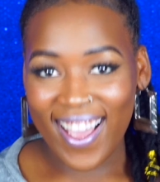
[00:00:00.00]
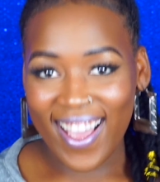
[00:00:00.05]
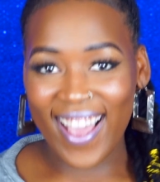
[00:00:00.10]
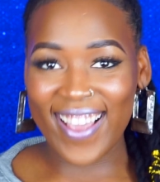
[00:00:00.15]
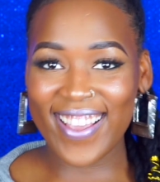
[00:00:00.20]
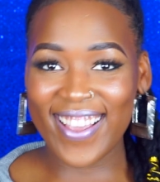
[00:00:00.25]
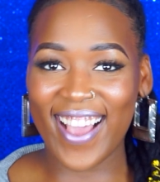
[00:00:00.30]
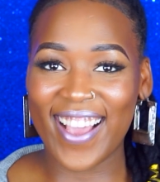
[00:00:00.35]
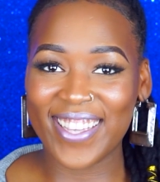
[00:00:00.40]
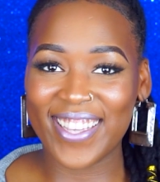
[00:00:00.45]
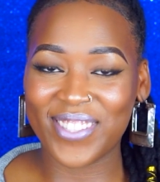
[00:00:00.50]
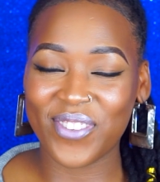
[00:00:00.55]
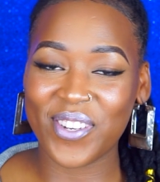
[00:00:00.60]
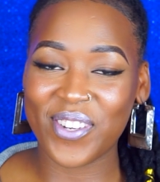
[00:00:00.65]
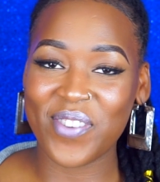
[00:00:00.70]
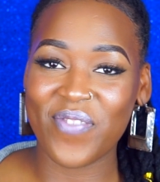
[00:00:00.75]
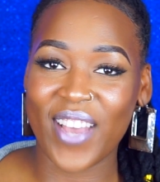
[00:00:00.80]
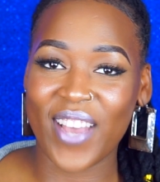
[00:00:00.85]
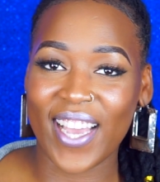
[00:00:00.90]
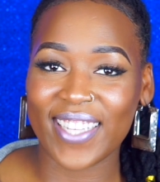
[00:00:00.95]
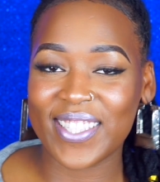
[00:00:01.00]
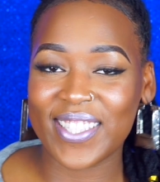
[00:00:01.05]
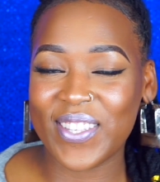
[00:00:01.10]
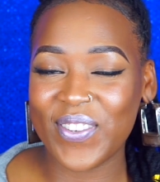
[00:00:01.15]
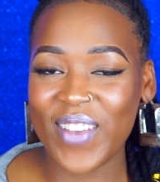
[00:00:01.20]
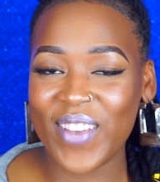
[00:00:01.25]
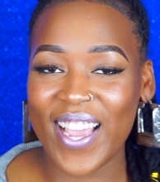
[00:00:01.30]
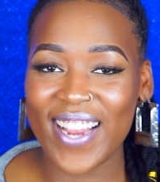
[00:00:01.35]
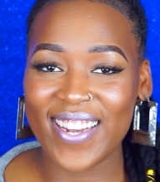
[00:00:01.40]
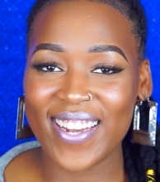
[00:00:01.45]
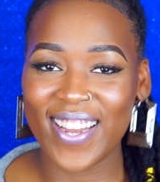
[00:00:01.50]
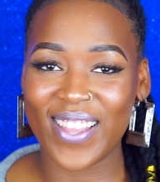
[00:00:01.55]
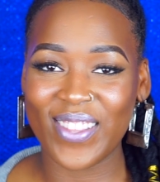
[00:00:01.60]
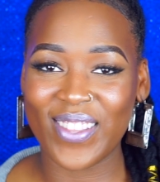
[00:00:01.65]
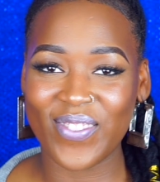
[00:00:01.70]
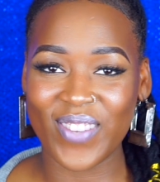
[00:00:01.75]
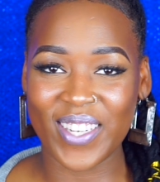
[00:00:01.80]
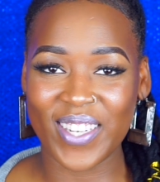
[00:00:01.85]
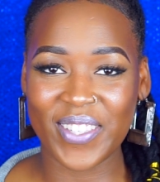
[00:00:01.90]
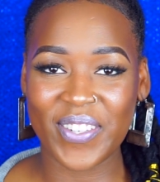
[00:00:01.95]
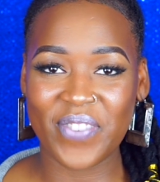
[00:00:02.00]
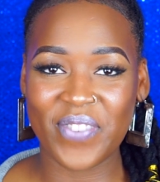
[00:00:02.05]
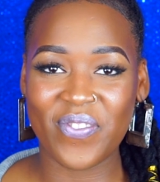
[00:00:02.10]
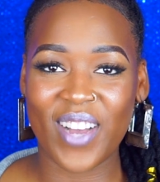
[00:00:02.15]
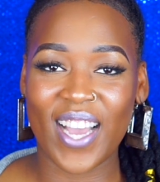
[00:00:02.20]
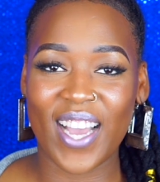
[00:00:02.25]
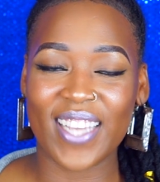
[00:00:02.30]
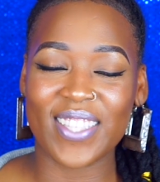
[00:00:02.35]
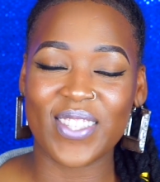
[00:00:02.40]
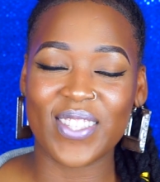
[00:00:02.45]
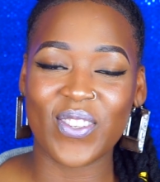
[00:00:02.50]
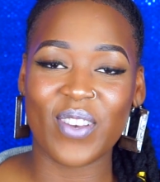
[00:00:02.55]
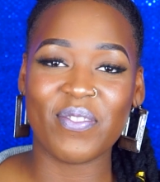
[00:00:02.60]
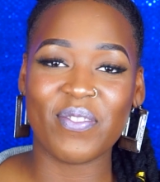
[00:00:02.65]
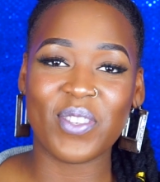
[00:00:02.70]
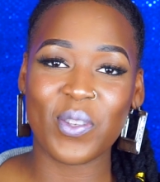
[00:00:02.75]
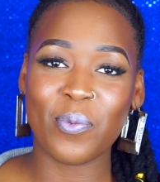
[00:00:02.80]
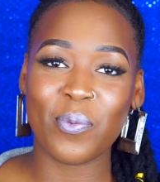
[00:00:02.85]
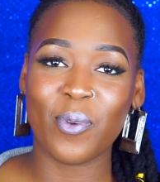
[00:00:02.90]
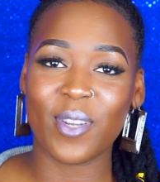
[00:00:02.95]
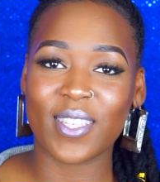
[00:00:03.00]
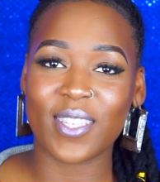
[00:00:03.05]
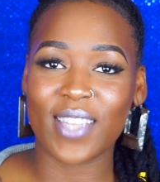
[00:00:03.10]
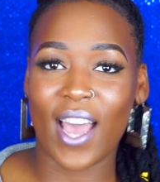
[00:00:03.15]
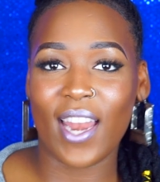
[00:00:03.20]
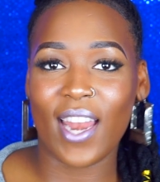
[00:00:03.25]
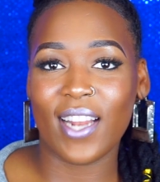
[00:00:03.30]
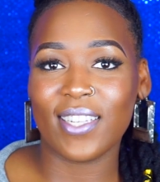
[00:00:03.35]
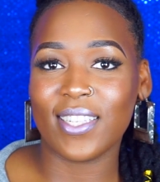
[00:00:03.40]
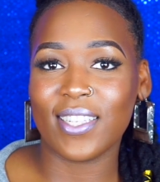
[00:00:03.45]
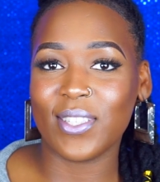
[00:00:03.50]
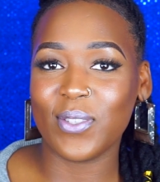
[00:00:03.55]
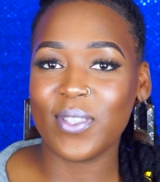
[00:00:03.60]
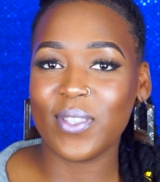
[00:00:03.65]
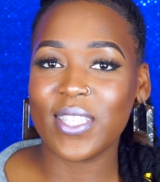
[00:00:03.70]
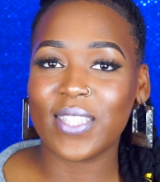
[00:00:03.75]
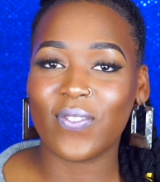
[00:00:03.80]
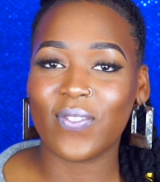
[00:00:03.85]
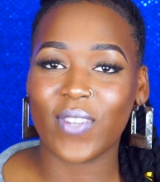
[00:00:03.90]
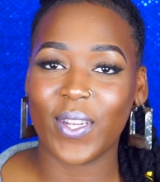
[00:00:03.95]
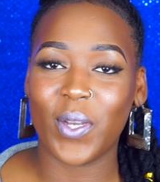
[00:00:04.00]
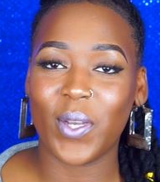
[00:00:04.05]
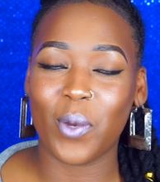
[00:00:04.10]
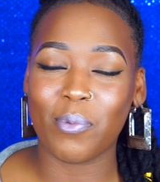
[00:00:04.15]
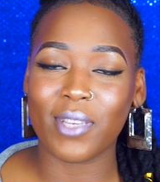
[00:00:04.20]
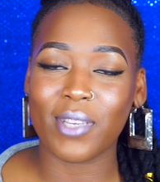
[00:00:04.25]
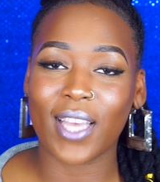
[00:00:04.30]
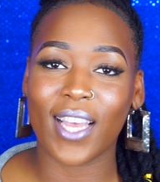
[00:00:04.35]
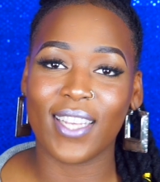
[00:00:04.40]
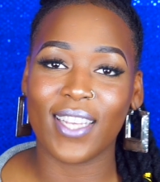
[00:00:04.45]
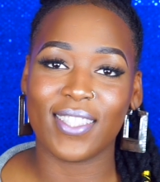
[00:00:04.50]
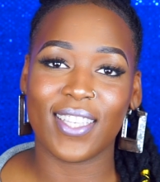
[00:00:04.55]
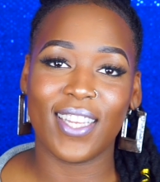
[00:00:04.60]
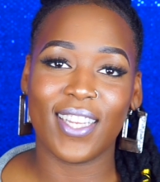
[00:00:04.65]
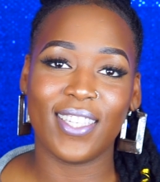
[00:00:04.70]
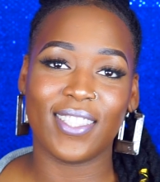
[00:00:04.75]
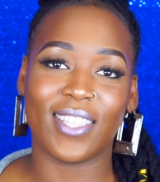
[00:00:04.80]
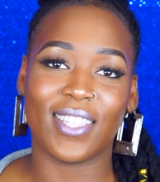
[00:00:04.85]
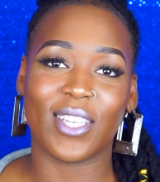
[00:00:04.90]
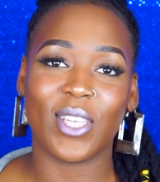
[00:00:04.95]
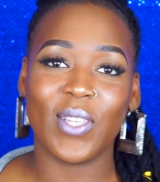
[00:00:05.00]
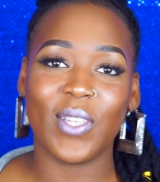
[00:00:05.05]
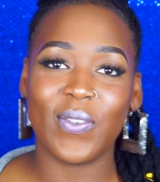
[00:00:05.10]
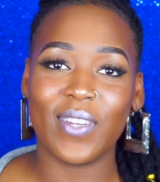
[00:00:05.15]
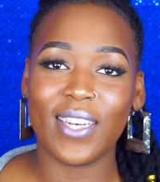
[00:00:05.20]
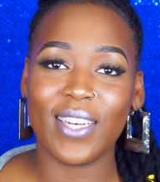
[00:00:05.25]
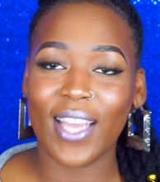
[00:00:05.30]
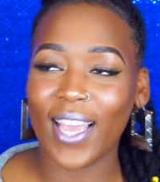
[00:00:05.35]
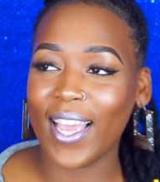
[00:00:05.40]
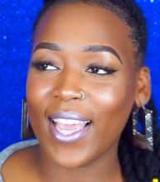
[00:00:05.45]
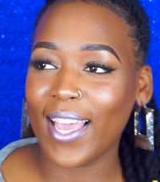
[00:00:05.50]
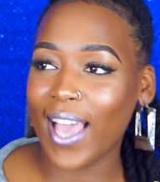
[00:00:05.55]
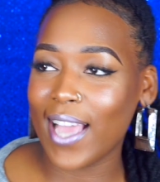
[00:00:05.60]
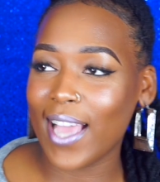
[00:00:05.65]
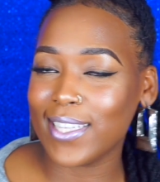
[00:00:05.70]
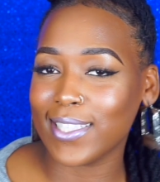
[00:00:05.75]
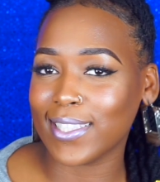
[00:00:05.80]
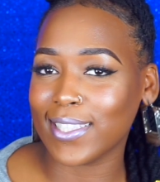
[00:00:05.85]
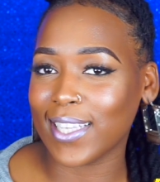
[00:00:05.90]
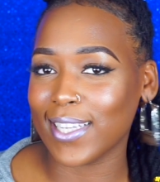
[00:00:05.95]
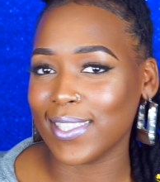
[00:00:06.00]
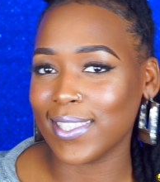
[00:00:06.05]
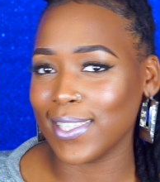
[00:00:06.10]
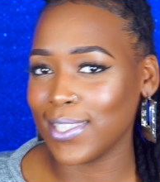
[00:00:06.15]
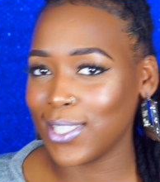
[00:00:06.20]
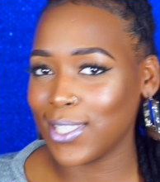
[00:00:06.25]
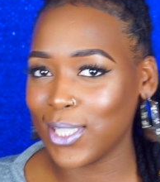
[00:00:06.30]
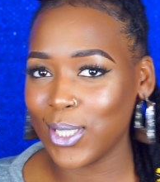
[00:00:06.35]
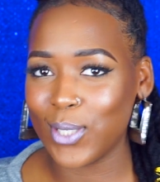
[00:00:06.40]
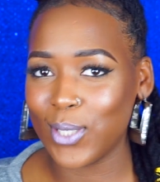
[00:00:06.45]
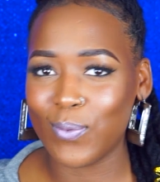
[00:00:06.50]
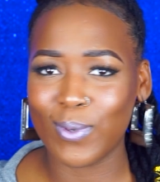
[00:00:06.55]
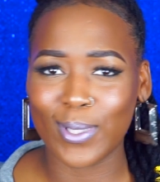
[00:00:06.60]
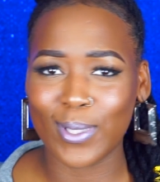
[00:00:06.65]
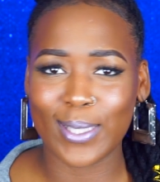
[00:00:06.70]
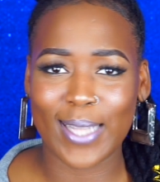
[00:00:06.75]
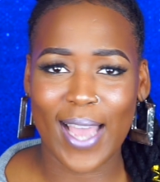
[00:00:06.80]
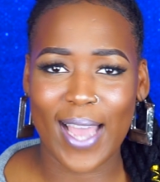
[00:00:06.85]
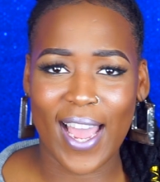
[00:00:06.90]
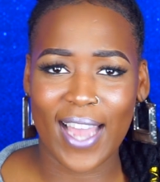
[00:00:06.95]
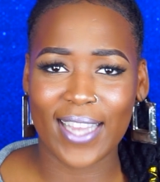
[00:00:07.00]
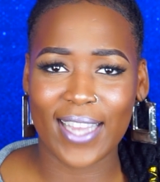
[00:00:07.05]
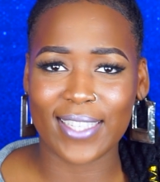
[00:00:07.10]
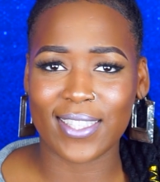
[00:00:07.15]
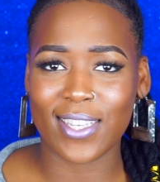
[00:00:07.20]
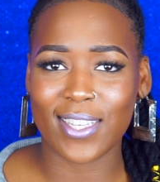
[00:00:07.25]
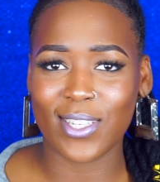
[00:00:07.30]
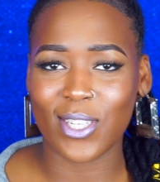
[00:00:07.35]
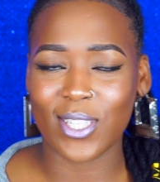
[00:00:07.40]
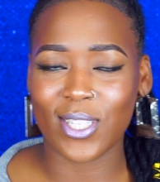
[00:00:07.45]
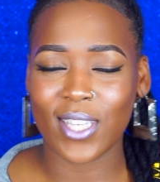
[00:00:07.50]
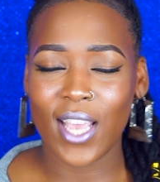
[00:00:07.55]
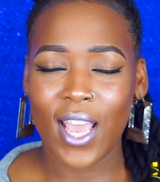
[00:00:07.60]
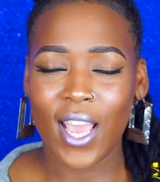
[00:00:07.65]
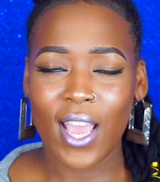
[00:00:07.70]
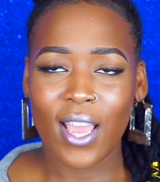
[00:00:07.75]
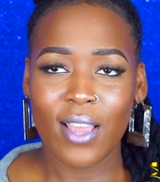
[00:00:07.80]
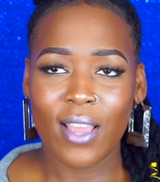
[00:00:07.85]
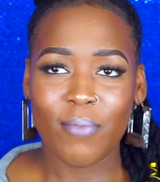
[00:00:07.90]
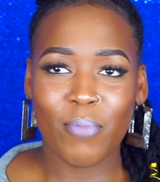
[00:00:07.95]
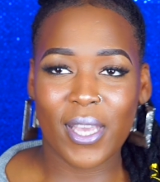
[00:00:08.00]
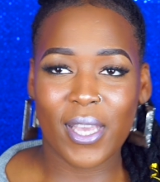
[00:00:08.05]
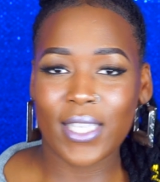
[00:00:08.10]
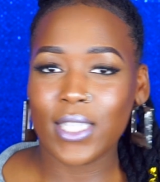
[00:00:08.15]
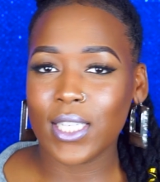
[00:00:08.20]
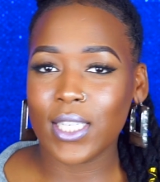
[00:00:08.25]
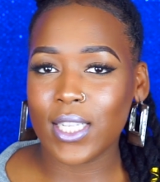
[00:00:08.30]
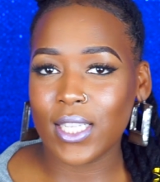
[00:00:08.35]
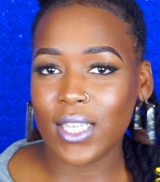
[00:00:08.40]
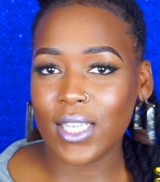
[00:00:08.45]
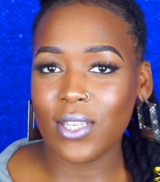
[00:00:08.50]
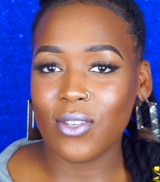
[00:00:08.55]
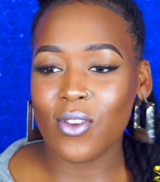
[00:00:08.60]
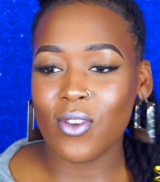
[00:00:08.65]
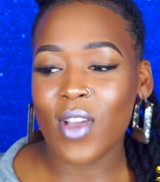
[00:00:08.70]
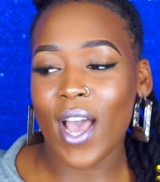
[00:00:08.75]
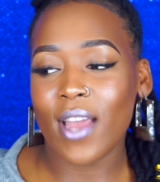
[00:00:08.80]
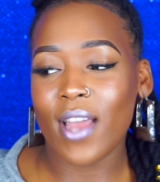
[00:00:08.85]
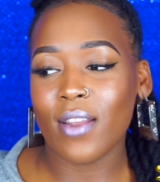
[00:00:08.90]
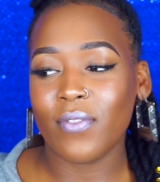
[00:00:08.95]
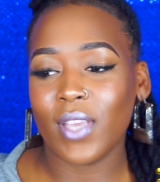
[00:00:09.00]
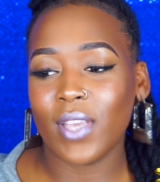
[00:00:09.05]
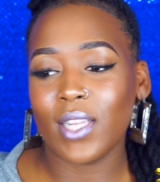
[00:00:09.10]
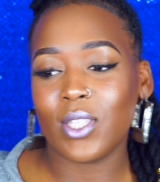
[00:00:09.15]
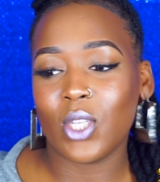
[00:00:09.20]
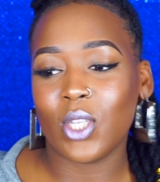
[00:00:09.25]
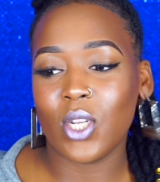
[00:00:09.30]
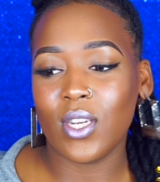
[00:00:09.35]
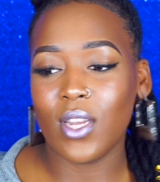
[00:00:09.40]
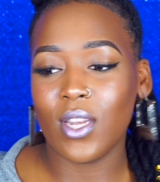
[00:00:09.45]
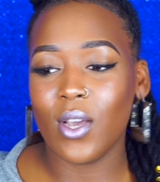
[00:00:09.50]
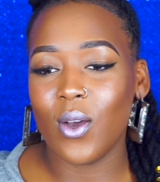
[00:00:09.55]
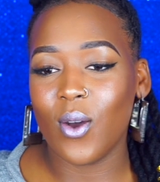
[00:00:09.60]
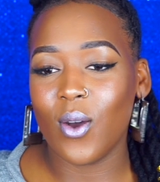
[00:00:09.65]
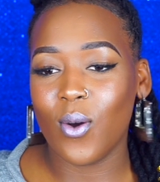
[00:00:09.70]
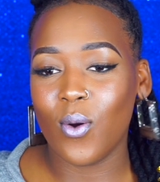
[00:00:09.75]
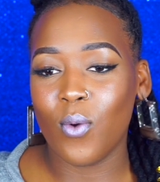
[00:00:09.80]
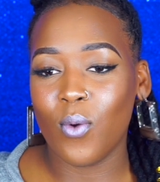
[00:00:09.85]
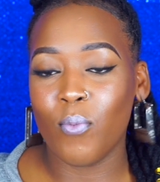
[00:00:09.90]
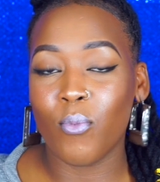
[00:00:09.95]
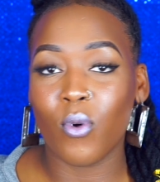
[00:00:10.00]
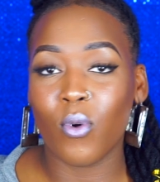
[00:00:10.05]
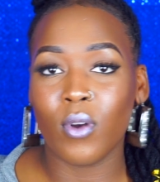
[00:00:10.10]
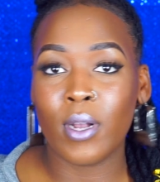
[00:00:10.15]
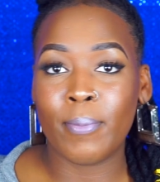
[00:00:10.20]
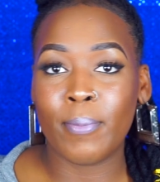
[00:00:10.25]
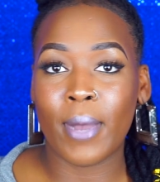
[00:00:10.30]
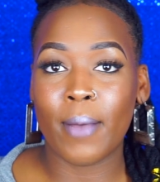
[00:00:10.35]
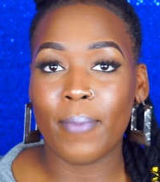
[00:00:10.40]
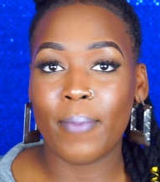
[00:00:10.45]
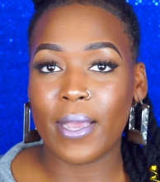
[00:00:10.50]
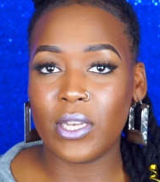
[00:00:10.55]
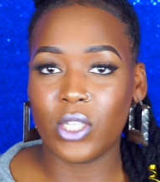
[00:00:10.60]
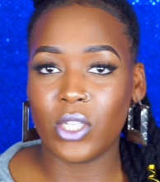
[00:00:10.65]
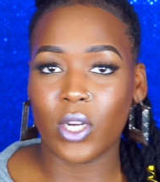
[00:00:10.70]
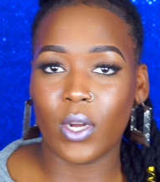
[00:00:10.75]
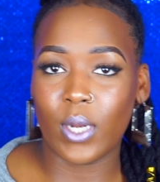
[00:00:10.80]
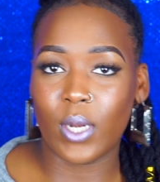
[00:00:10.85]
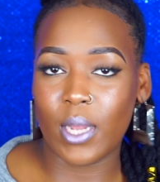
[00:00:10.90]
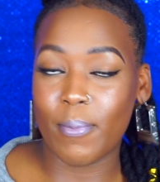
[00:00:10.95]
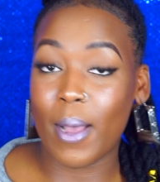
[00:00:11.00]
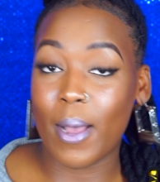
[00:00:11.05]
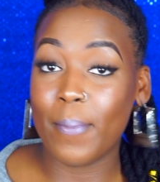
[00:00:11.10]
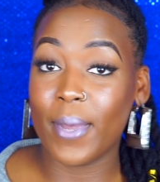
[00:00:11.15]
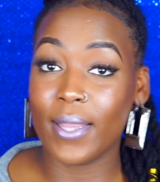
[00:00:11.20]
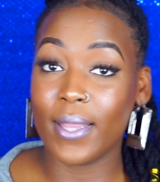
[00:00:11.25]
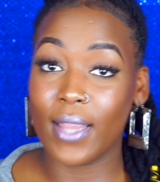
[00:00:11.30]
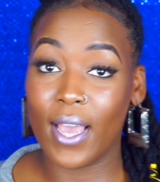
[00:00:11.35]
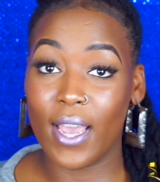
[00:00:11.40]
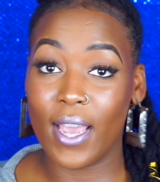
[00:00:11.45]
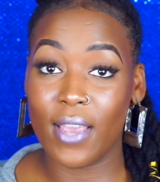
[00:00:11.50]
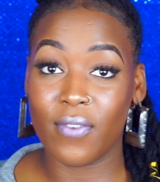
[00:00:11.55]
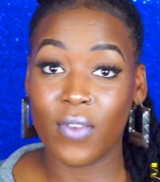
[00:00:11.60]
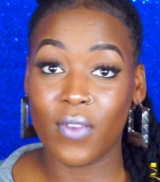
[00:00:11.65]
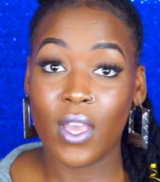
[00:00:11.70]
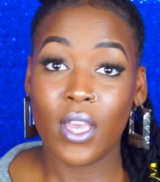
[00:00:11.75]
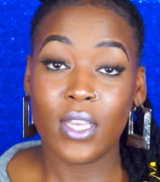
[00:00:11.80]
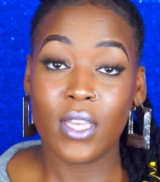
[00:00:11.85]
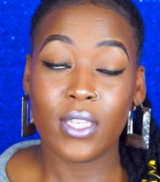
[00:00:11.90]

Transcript: Hey guys, welcome back to another video of mine. So I'm super excited to do this video because it is a Q&A. I just get to chill, relax, and just basically you kind of get to know more about my journey, about my life.